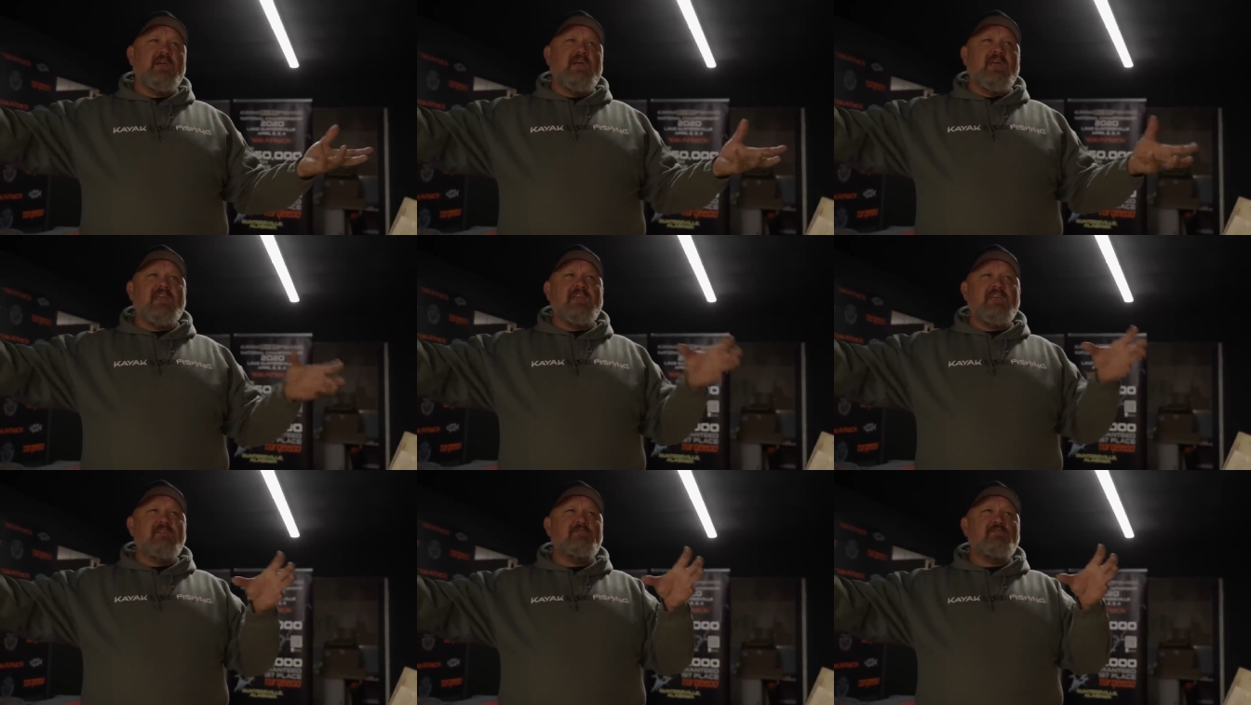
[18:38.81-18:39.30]

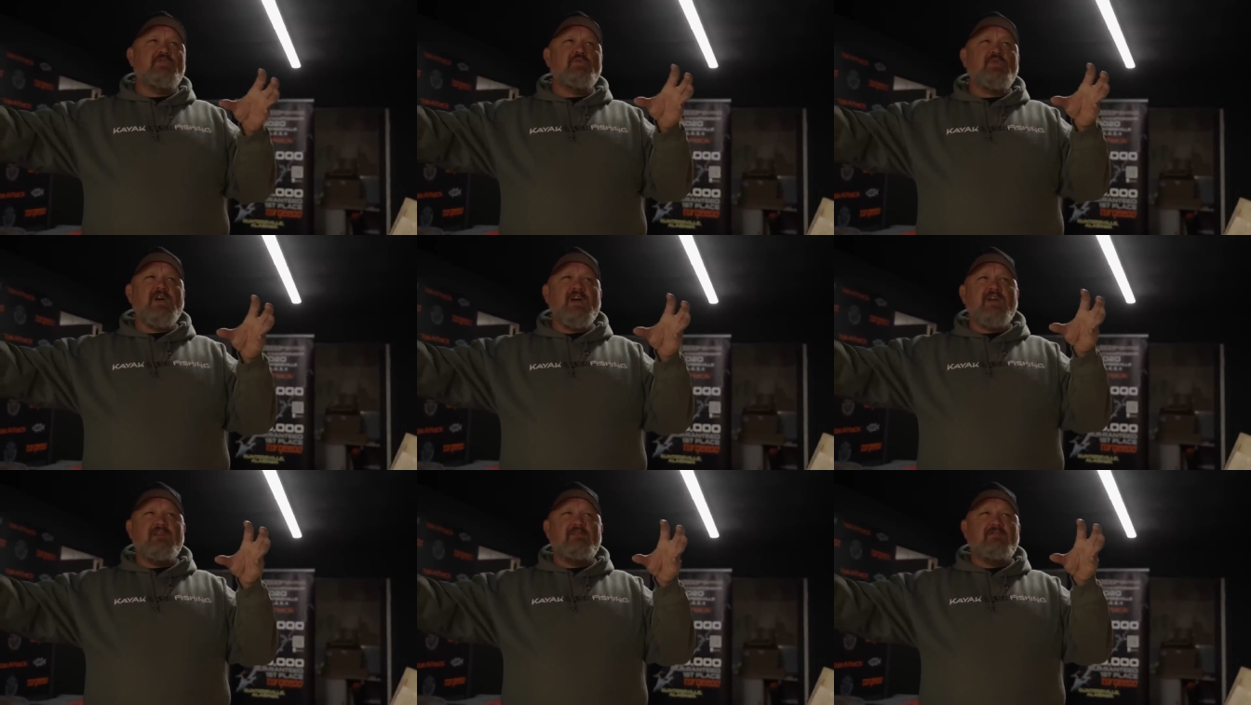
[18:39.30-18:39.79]
and give you
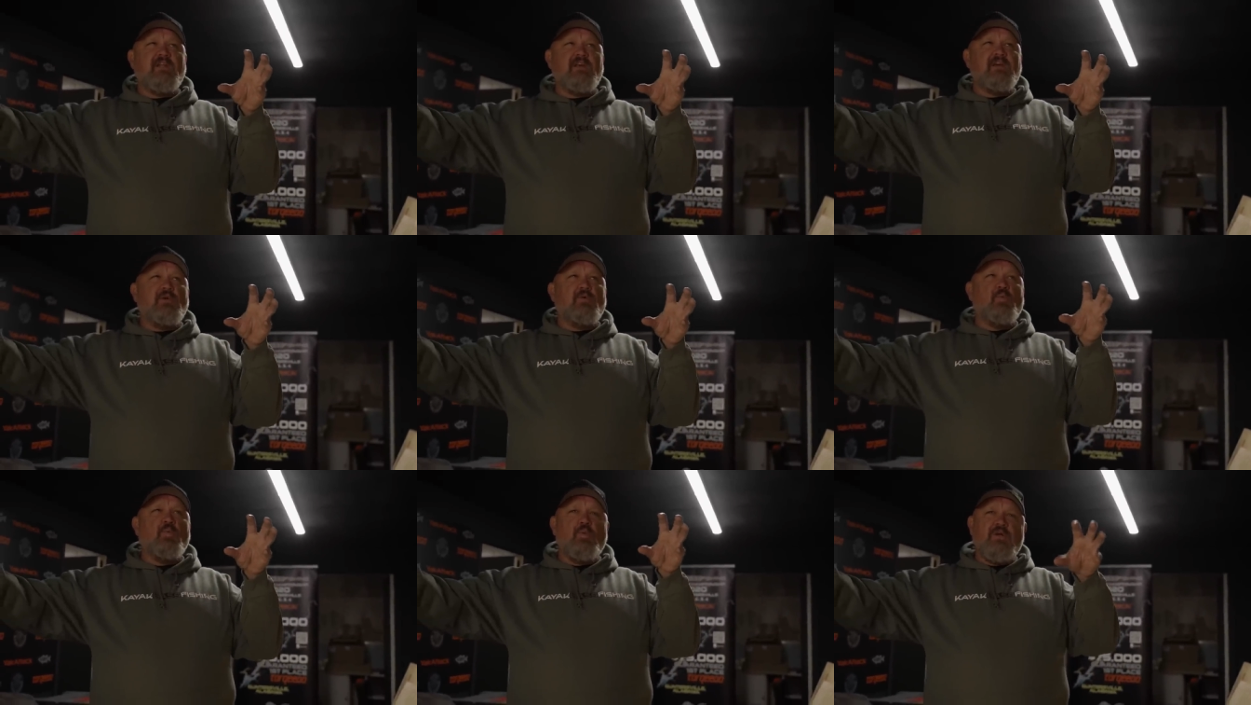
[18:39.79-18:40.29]
kind of like
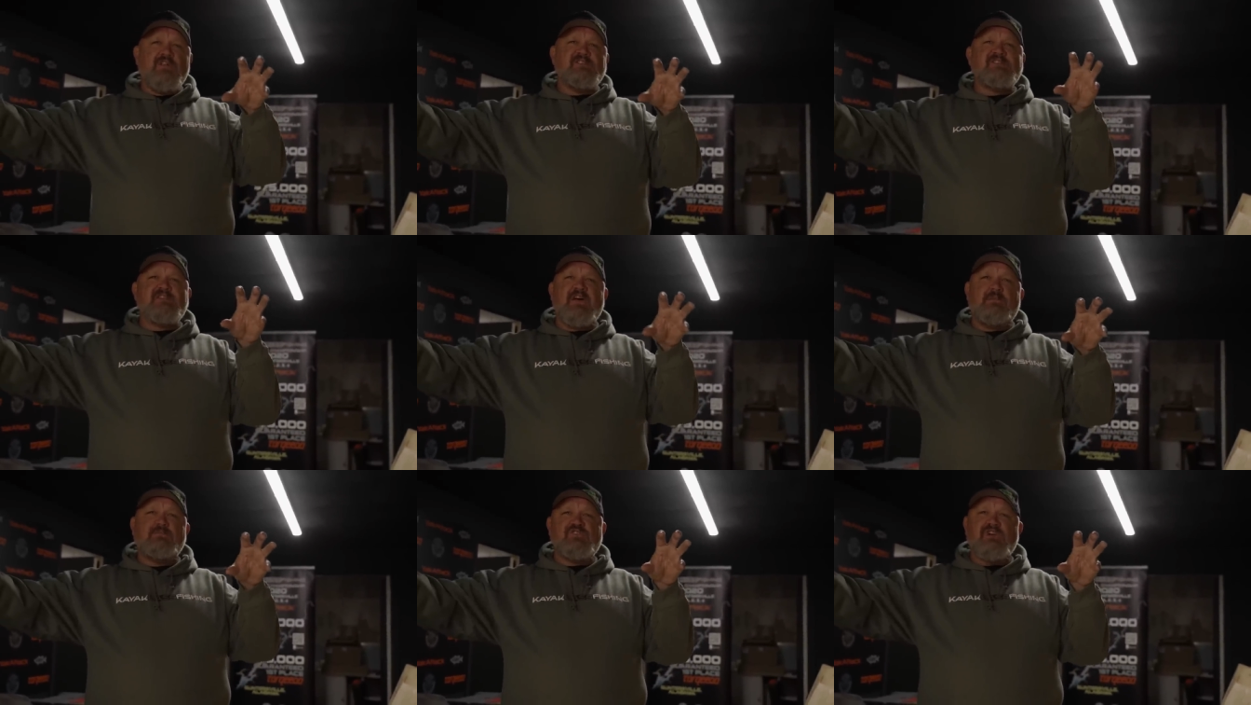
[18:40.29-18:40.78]
a
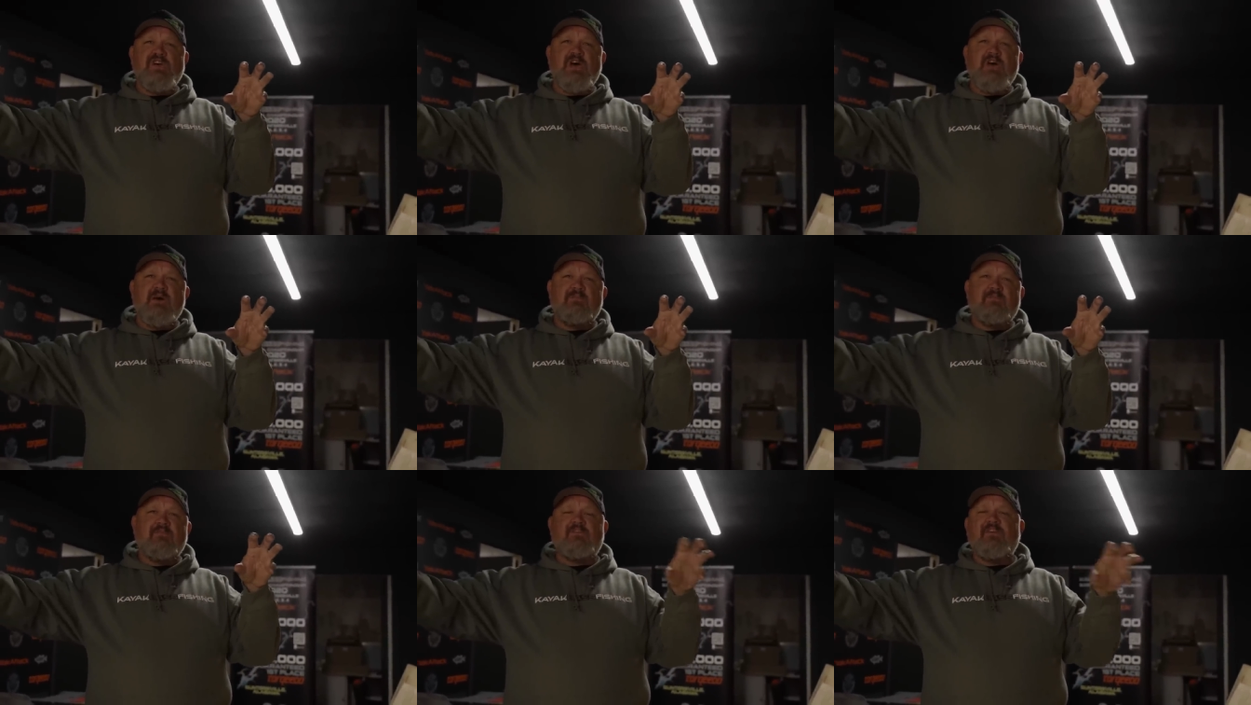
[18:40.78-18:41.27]
one-stop
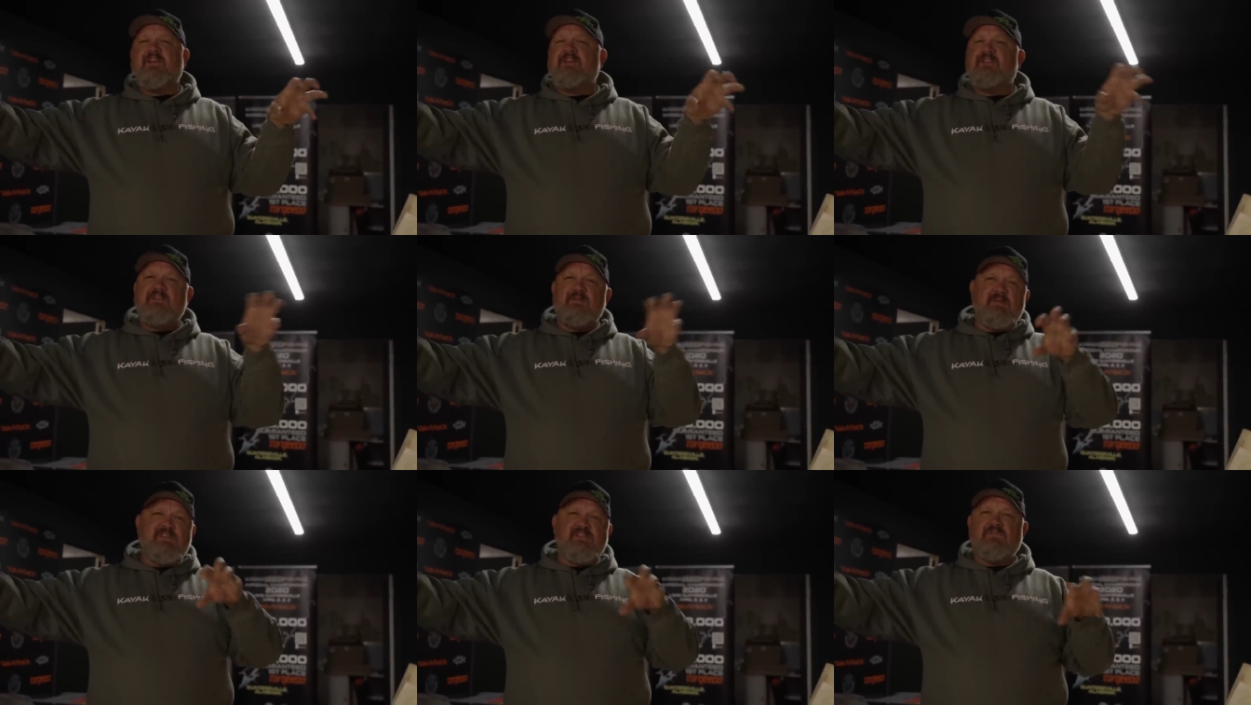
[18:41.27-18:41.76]
shop for finding
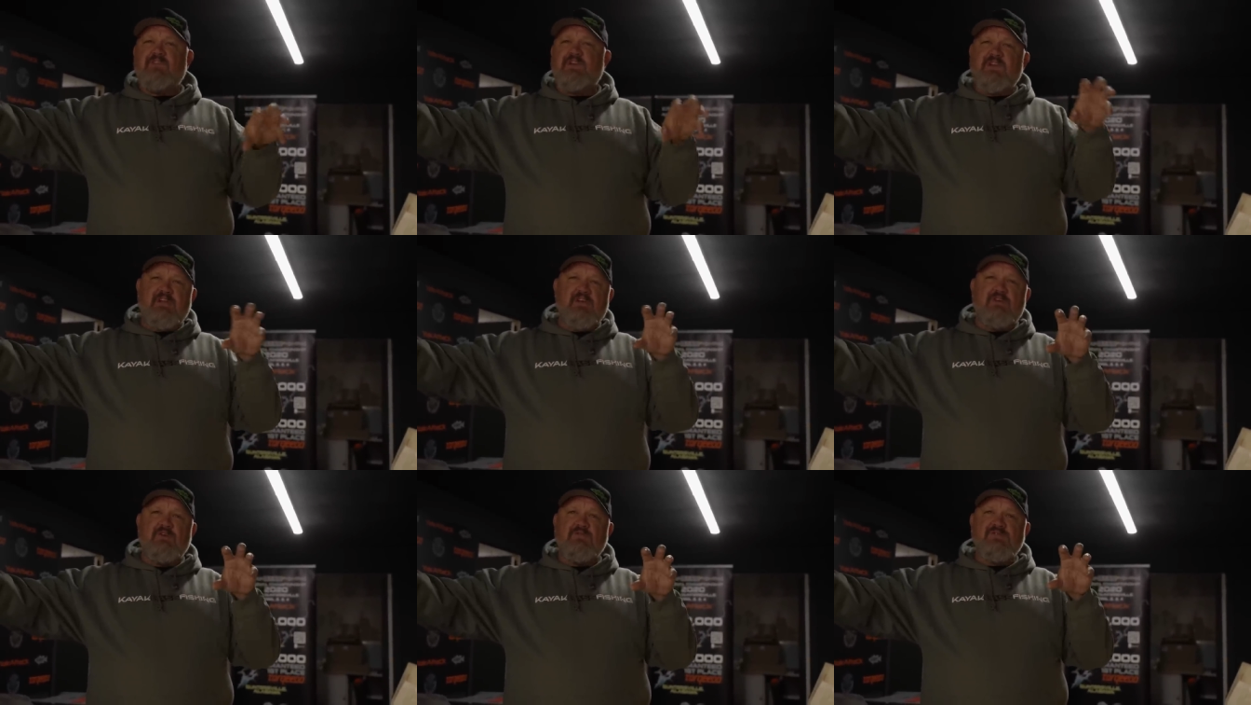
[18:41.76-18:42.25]
the best
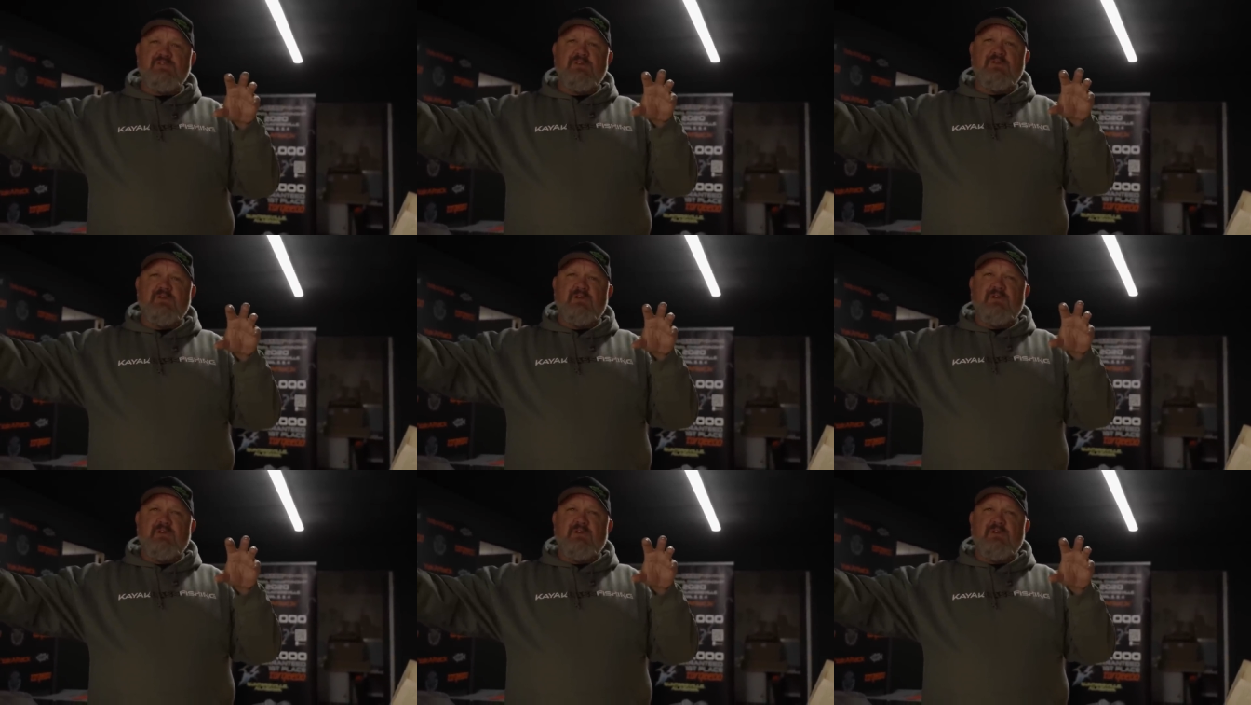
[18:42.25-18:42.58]
videos